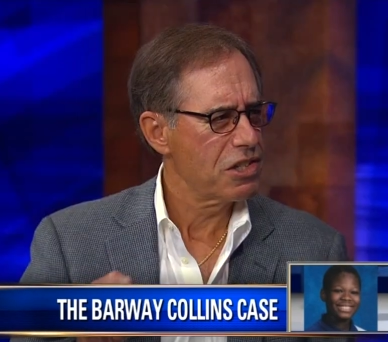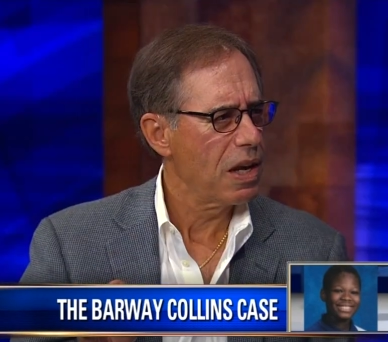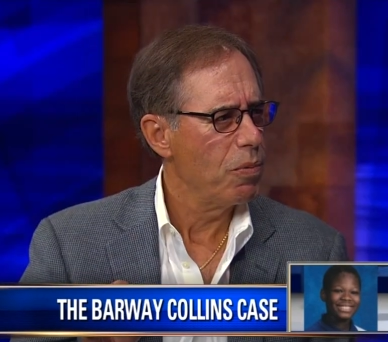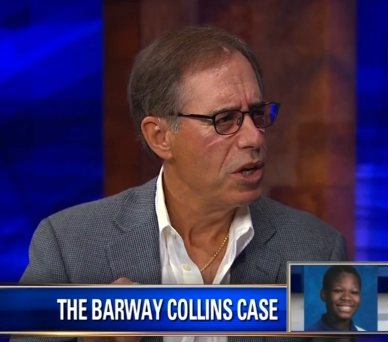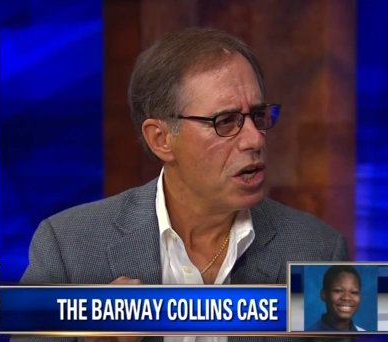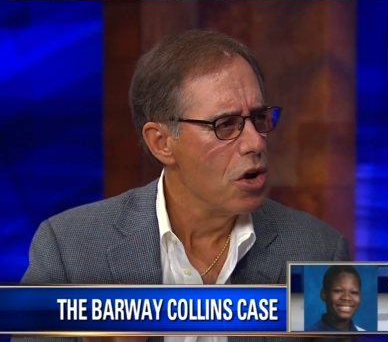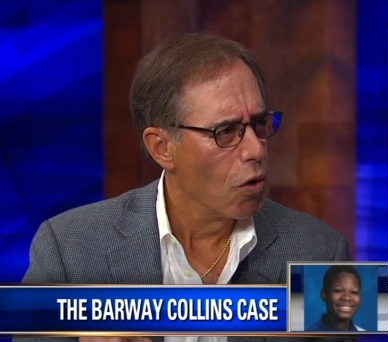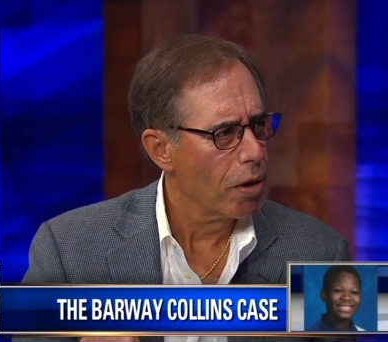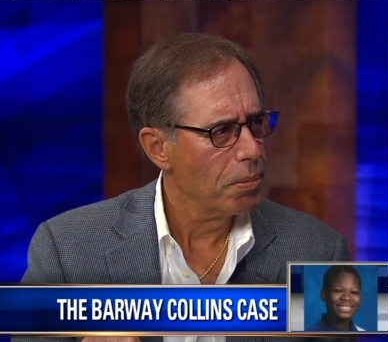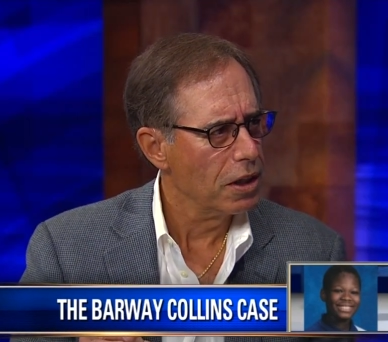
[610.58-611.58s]
Speaker 1: say we
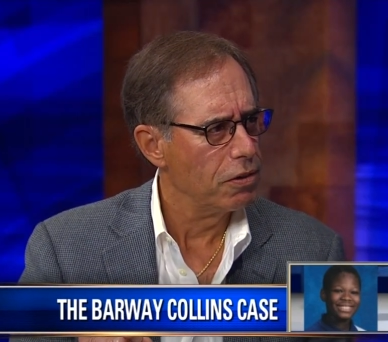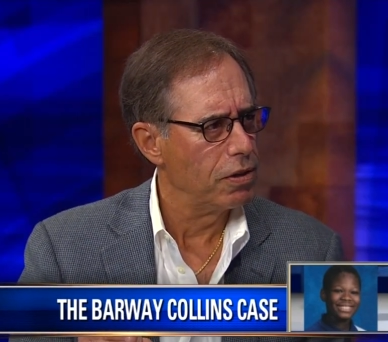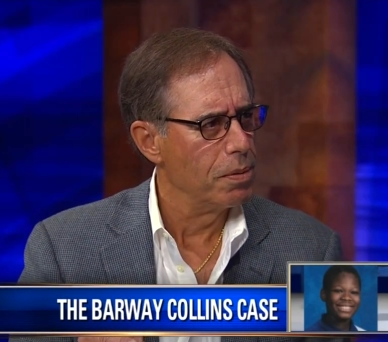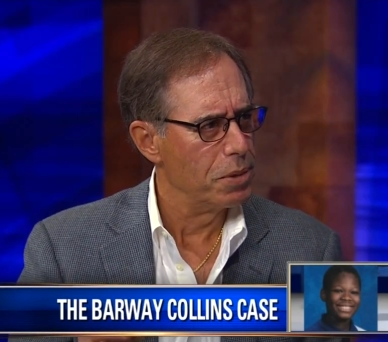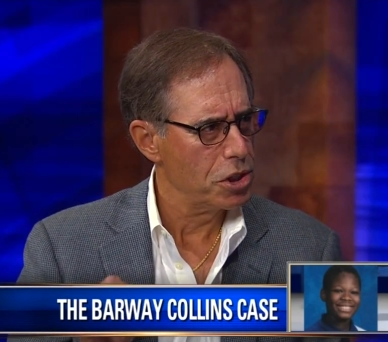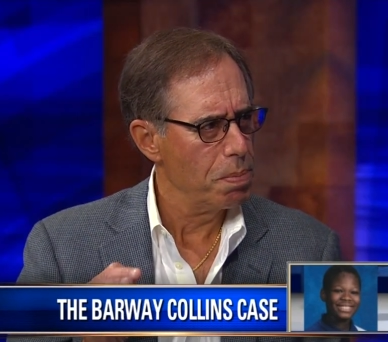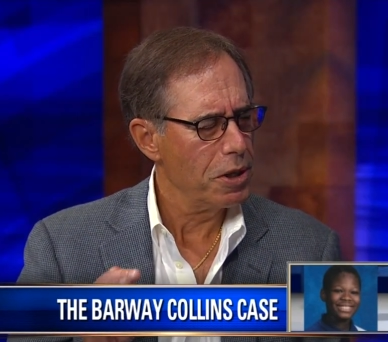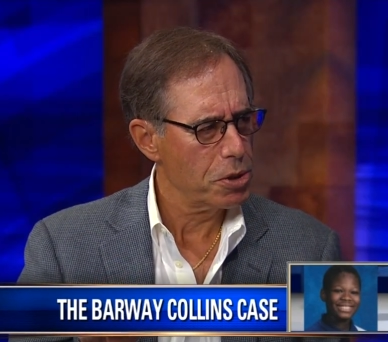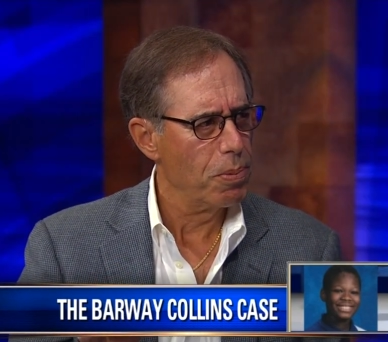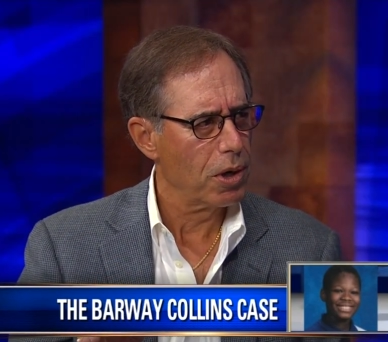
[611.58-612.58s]
normally see them, but you
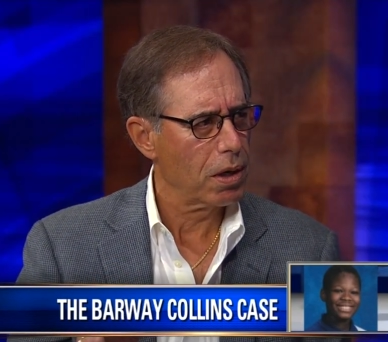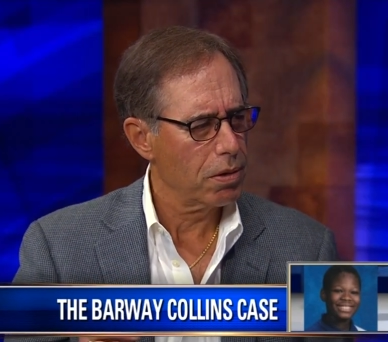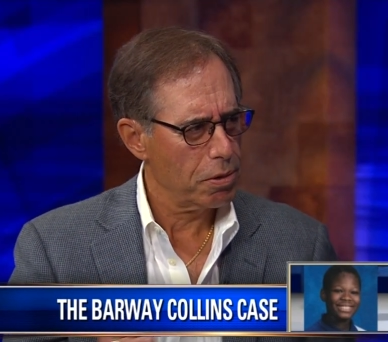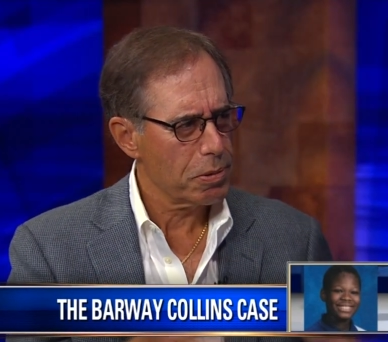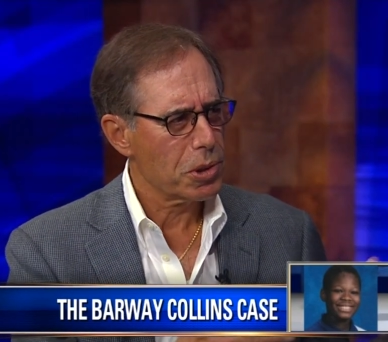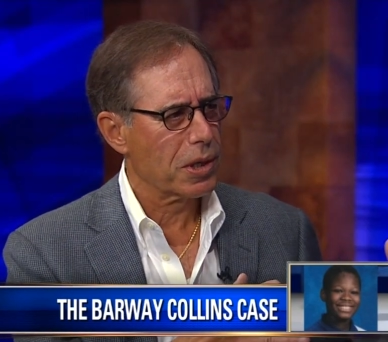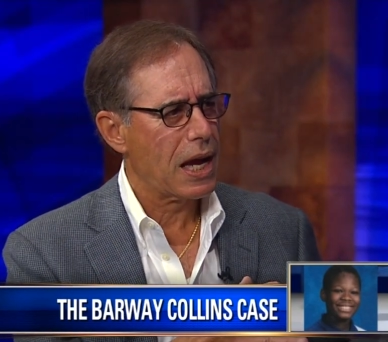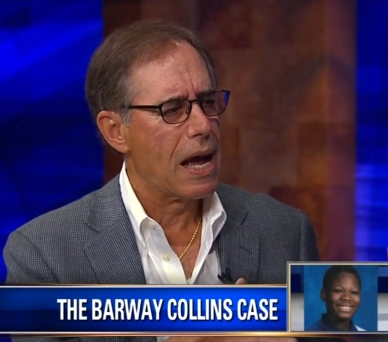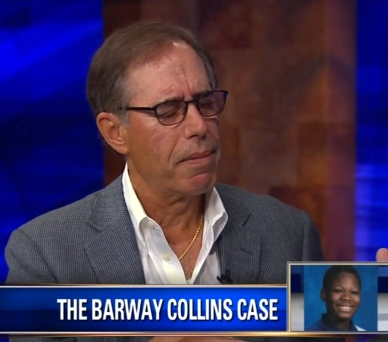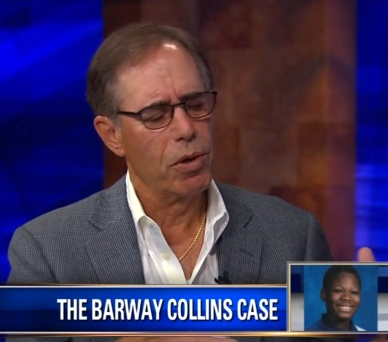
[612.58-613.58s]
much more, it's much more
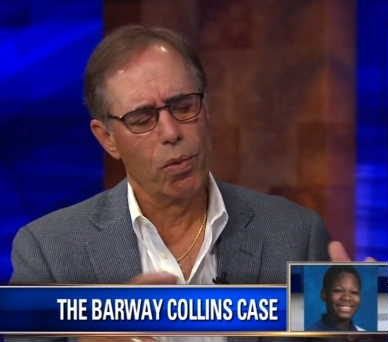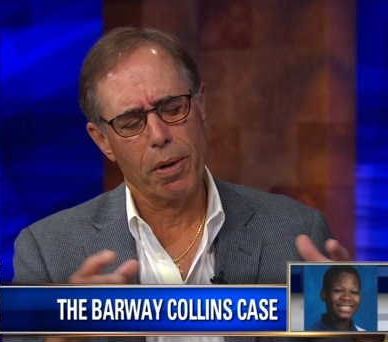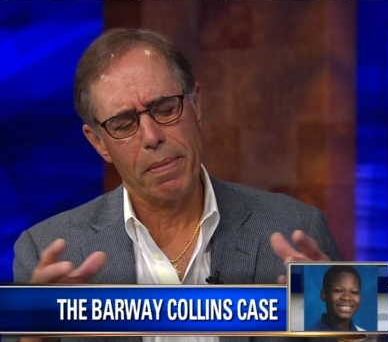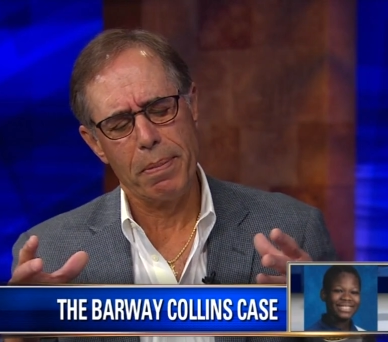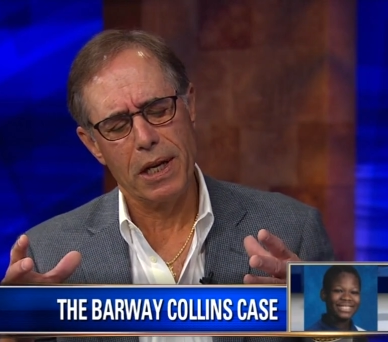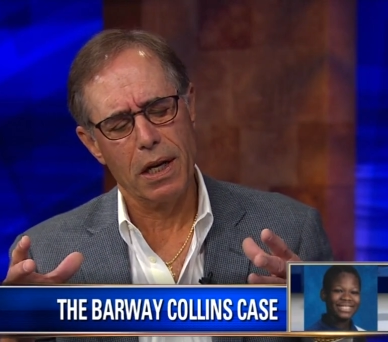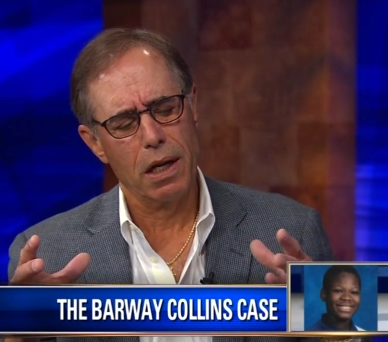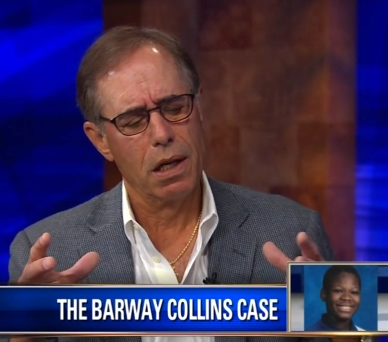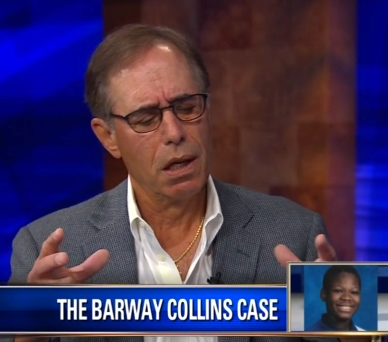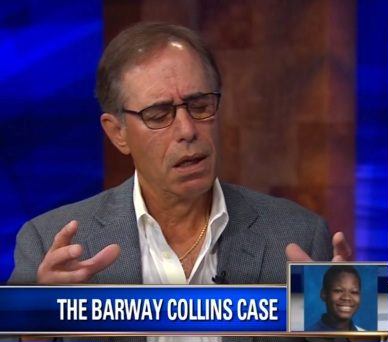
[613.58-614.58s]
common where maybe a,
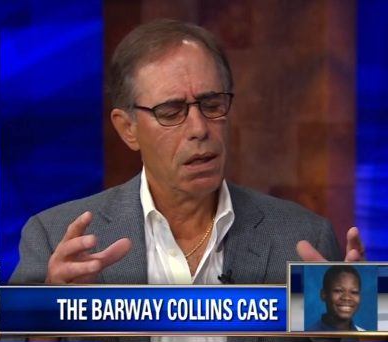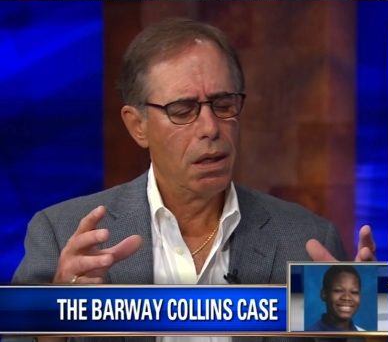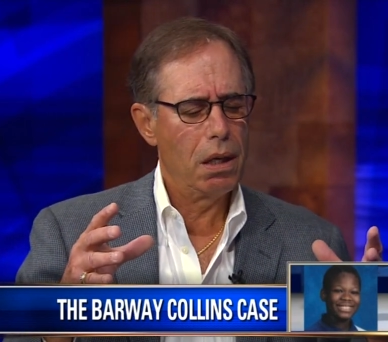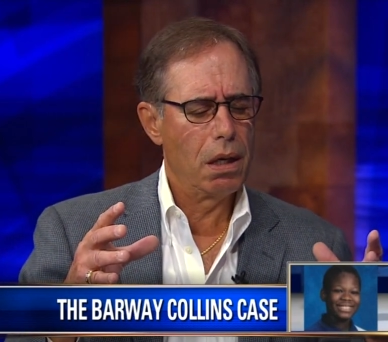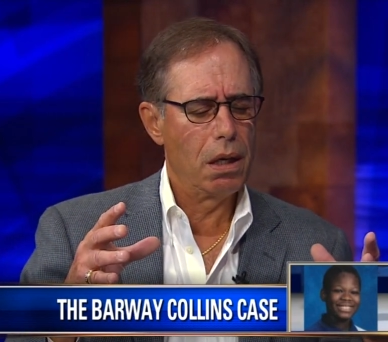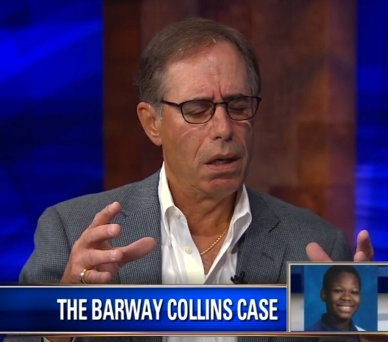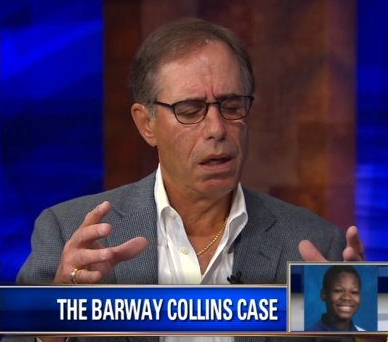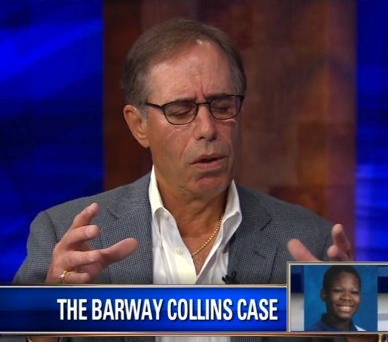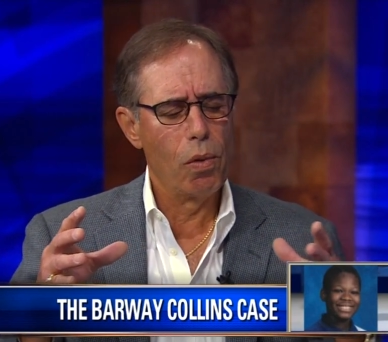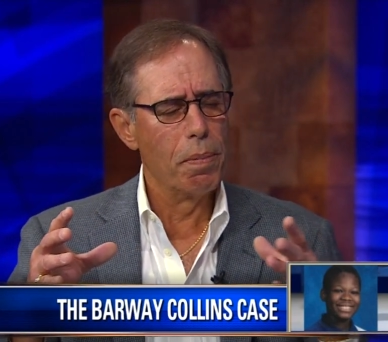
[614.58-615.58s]

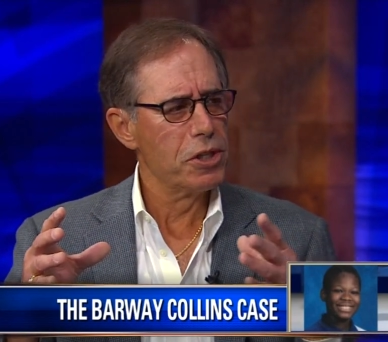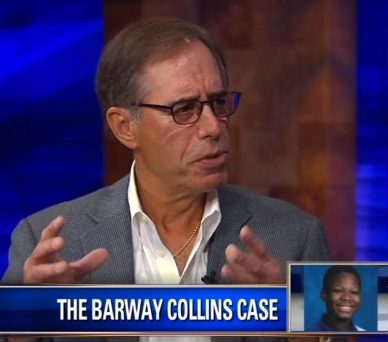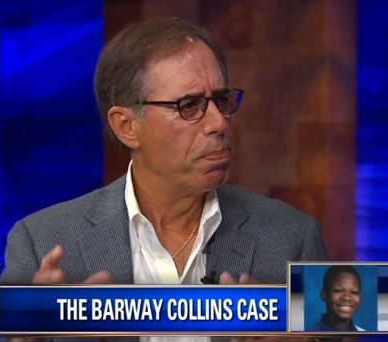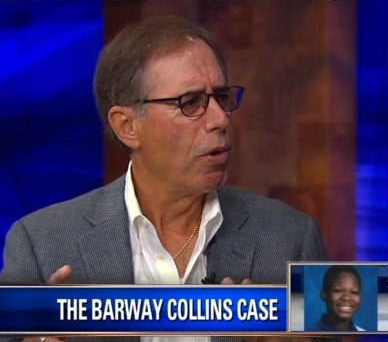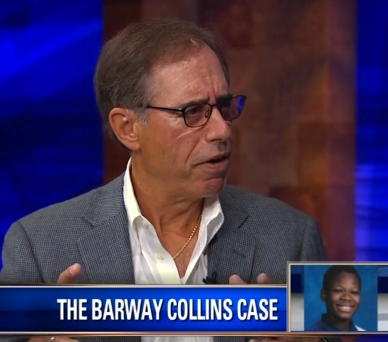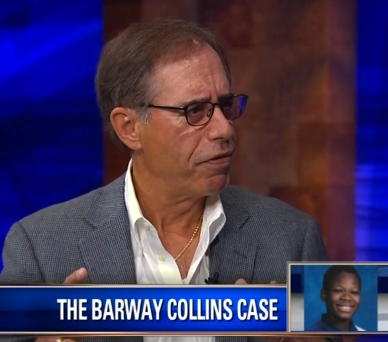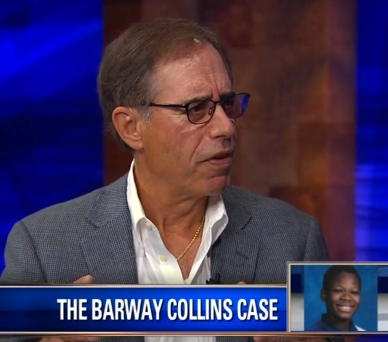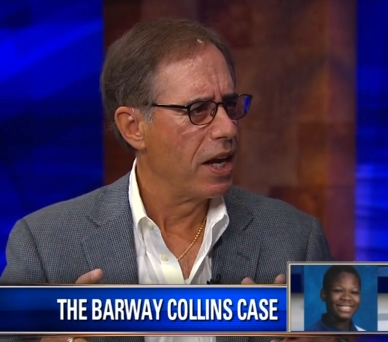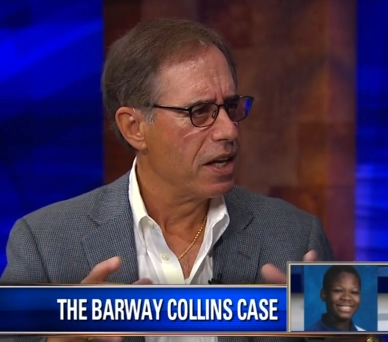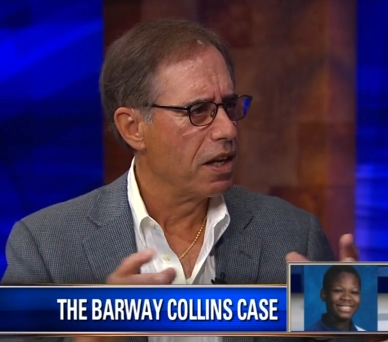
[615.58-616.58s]
a woman's
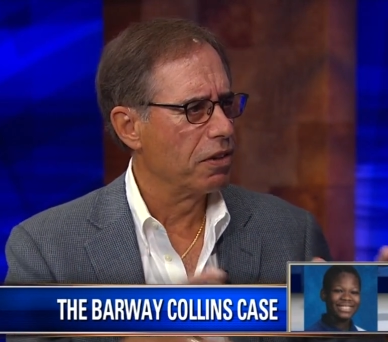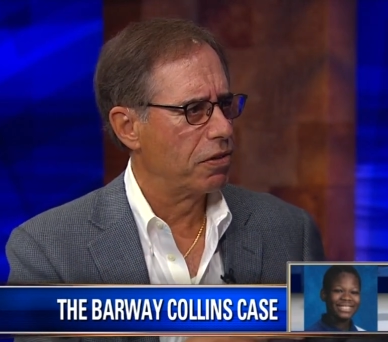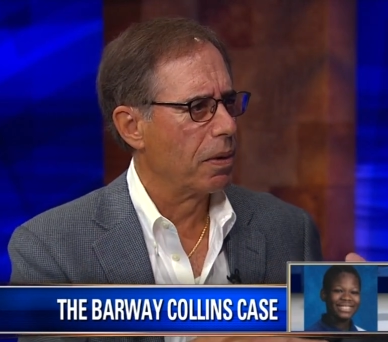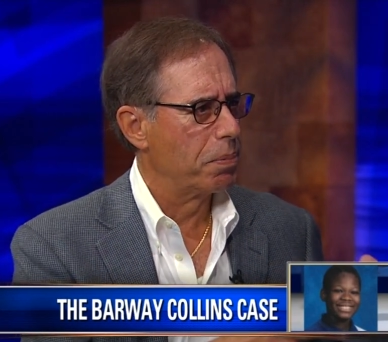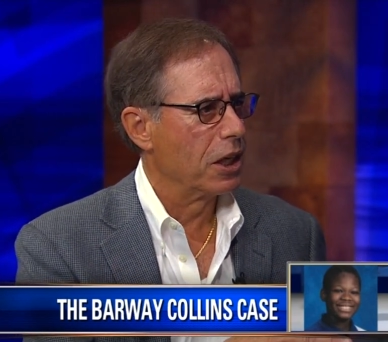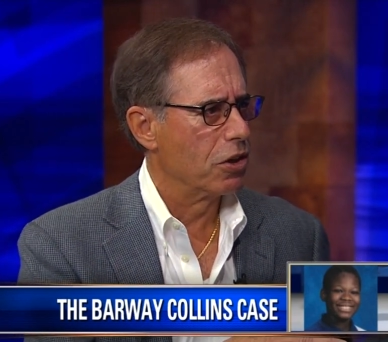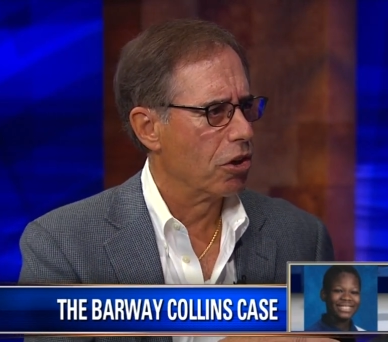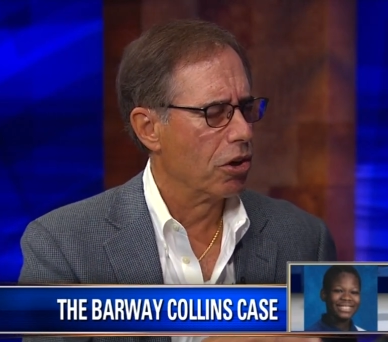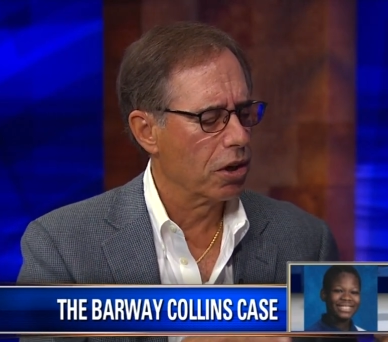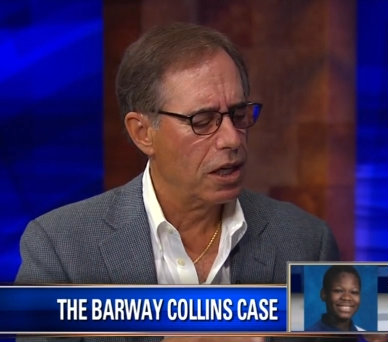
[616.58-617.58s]
boyfriend does something to
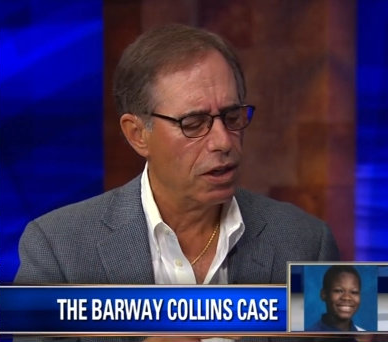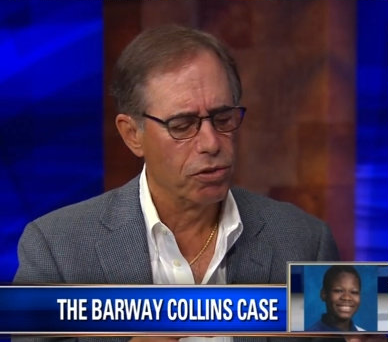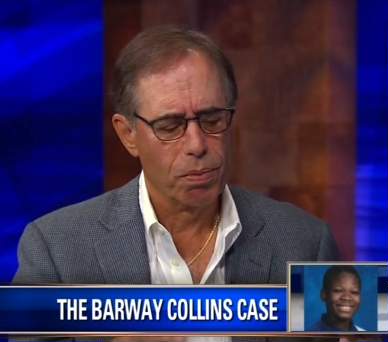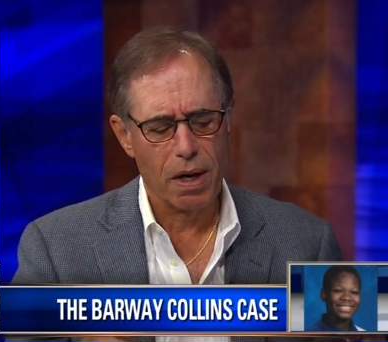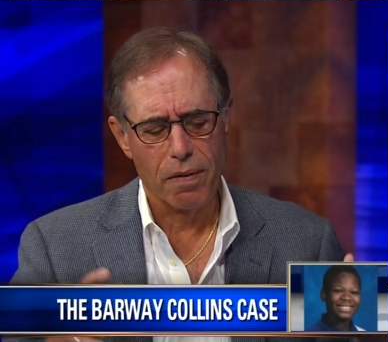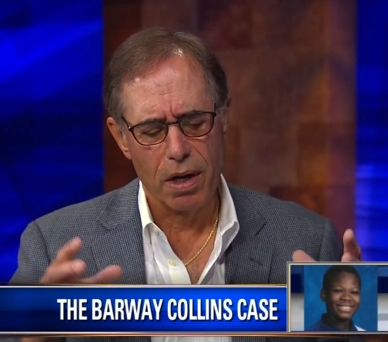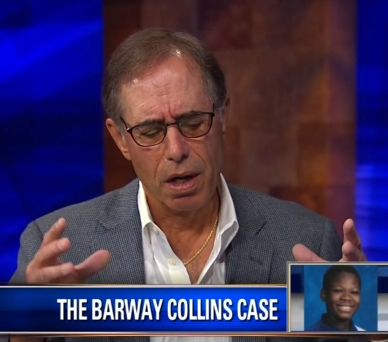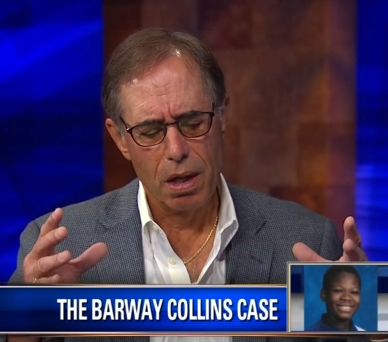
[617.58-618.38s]
her kids, or whatever.